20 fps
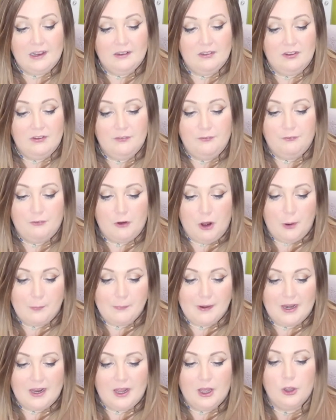active
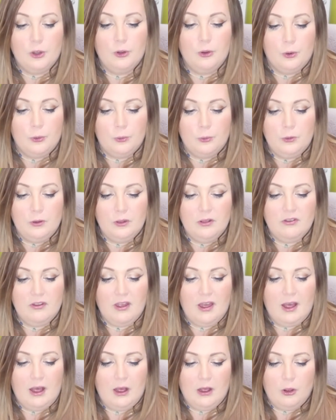formula,
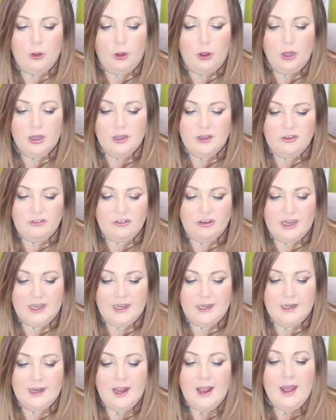gold
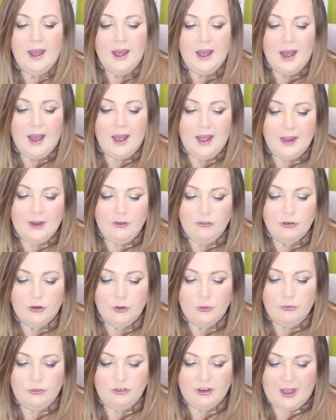collagen
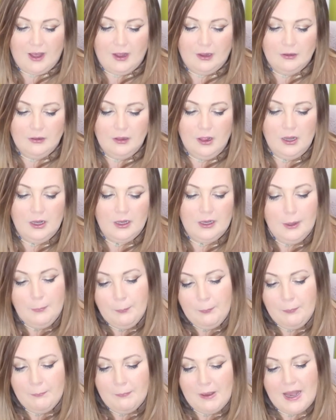hydrogel
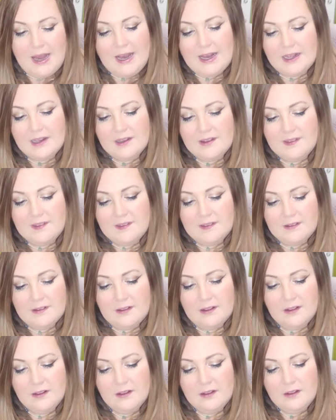lip mask.